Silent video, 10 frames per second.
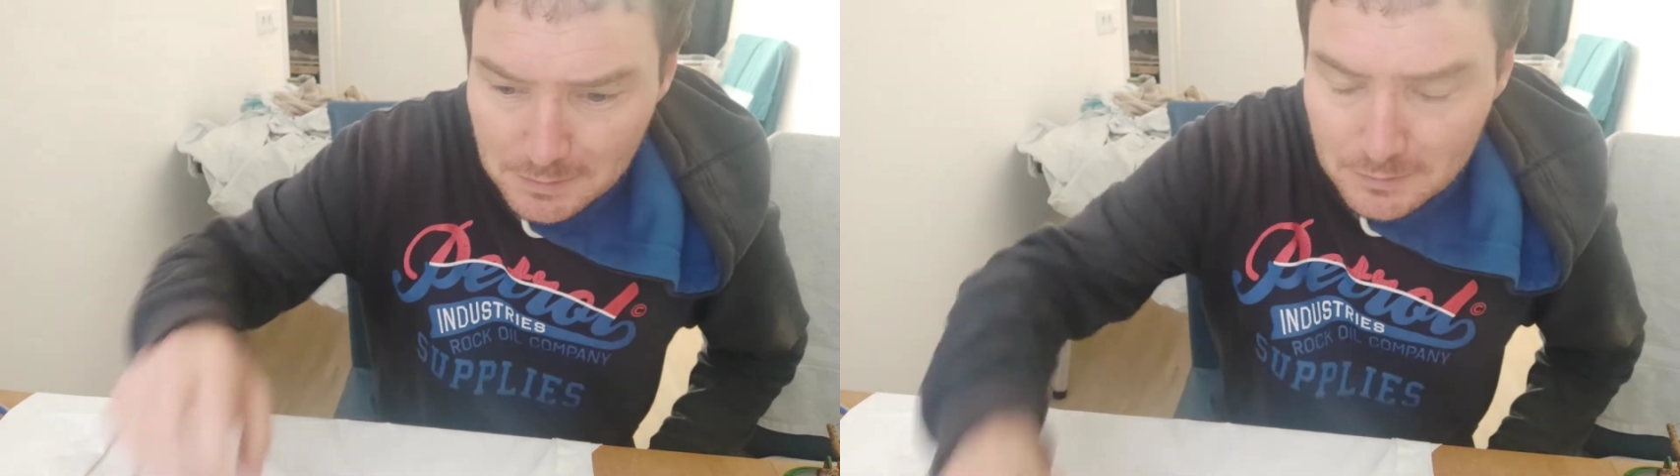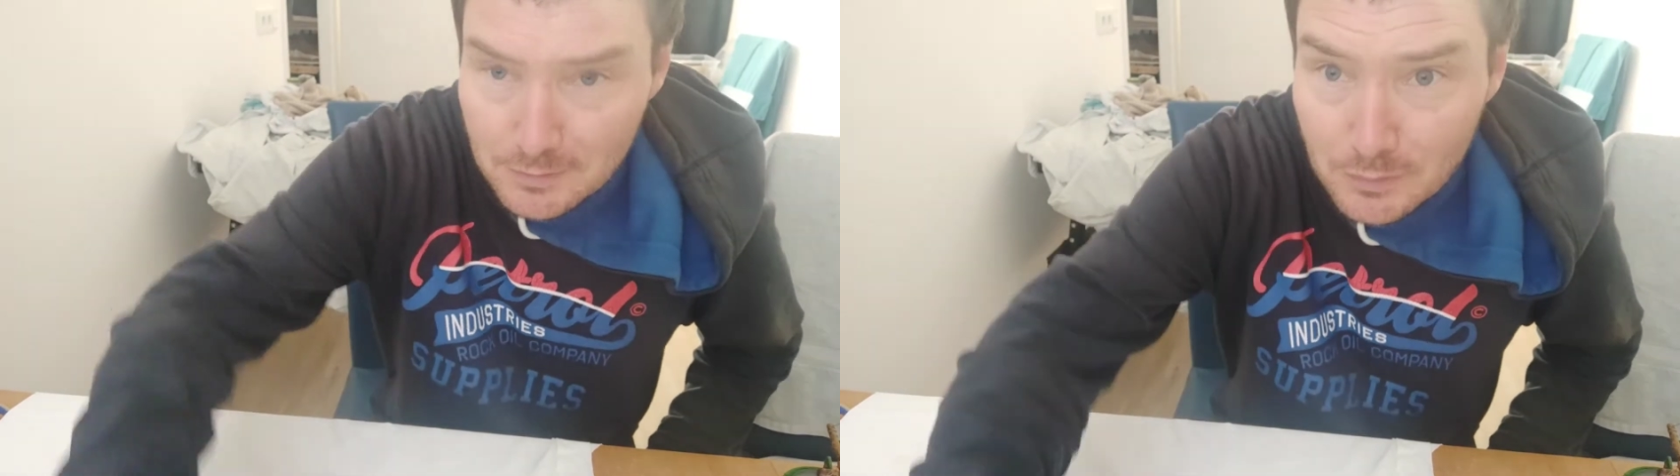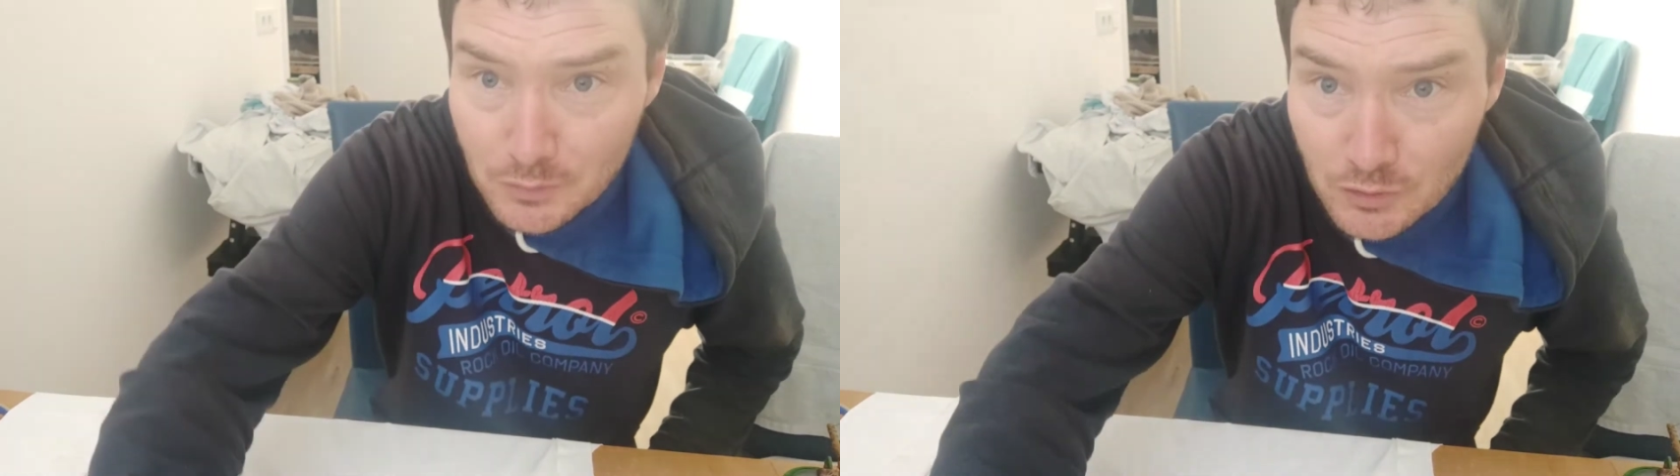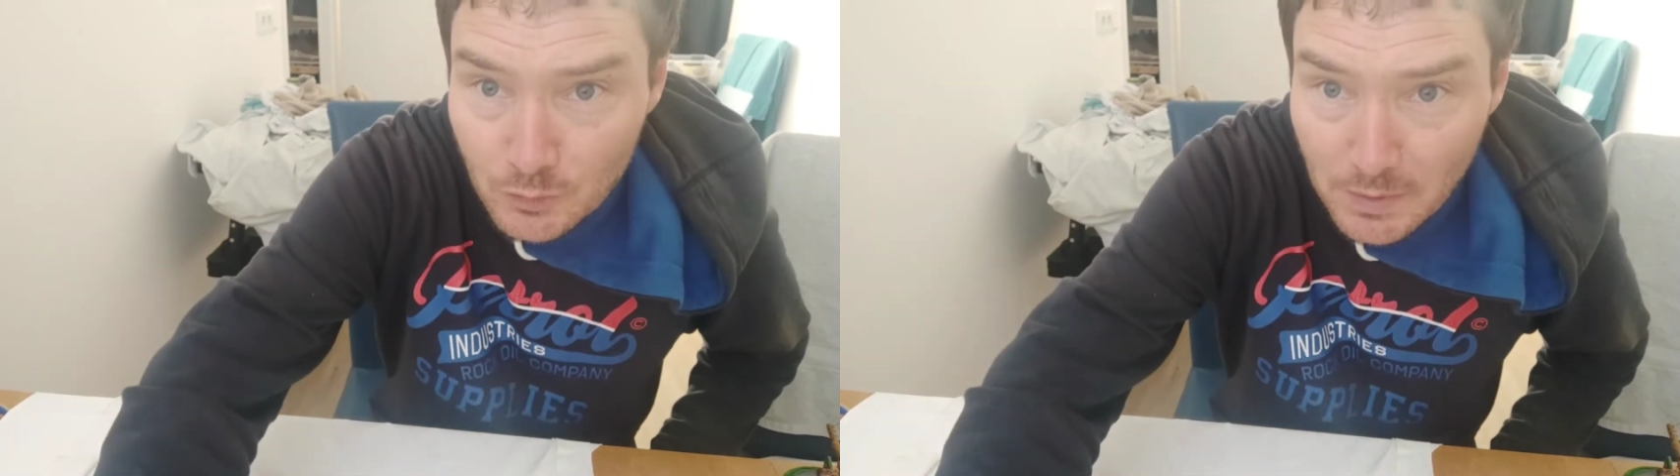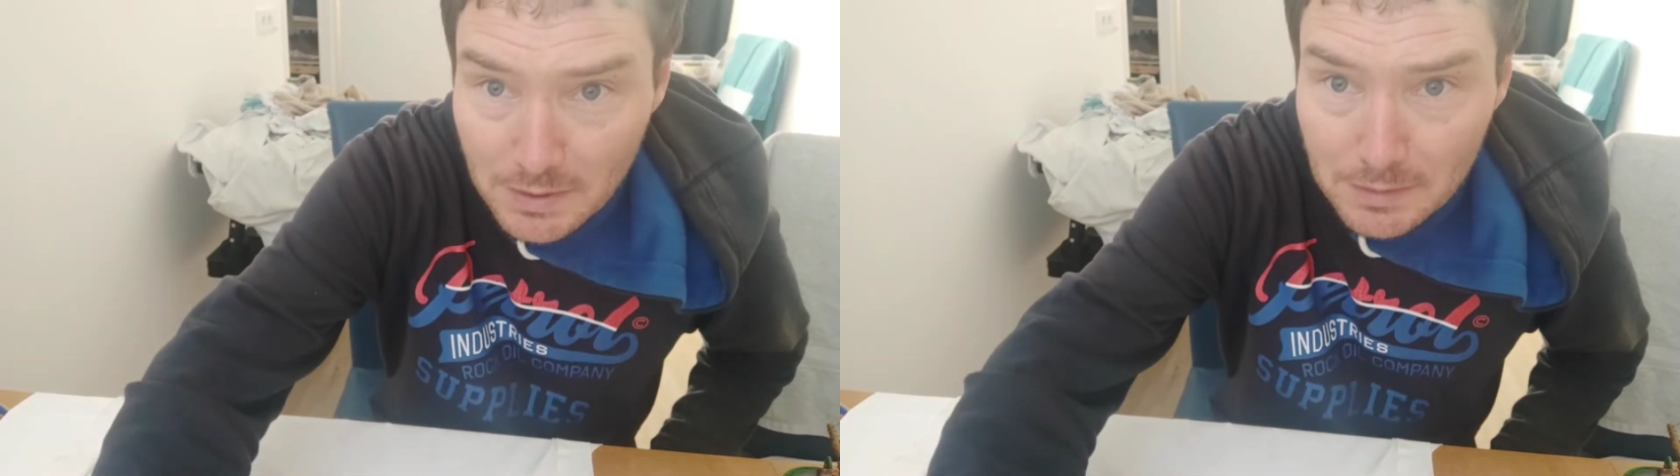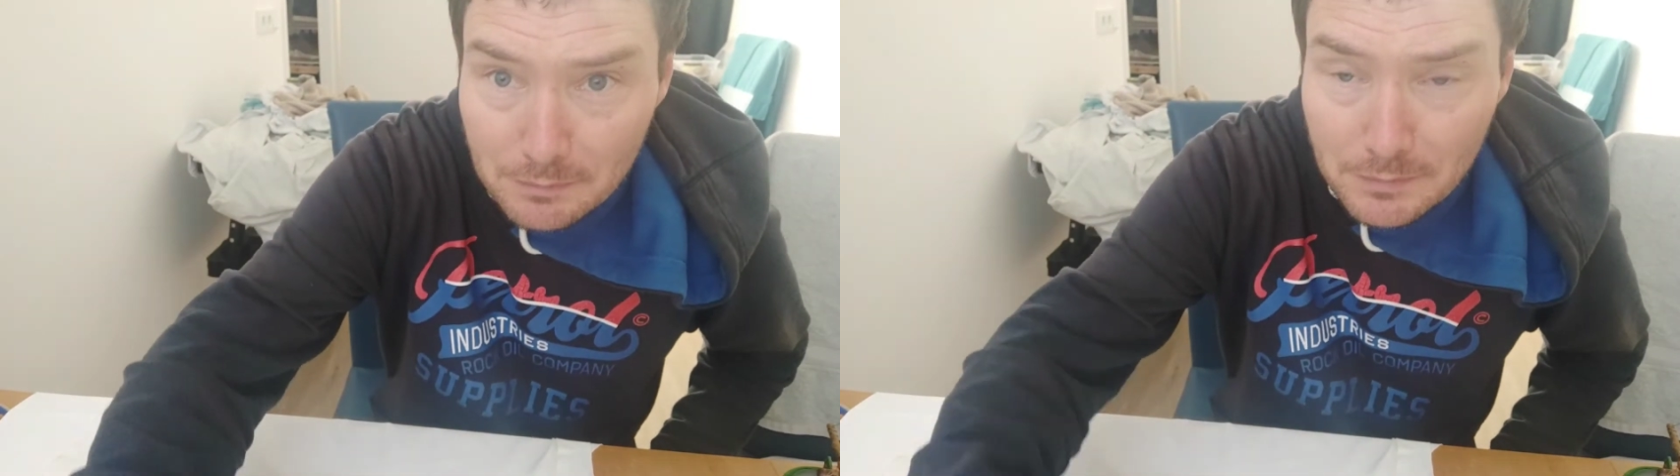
So just quickly,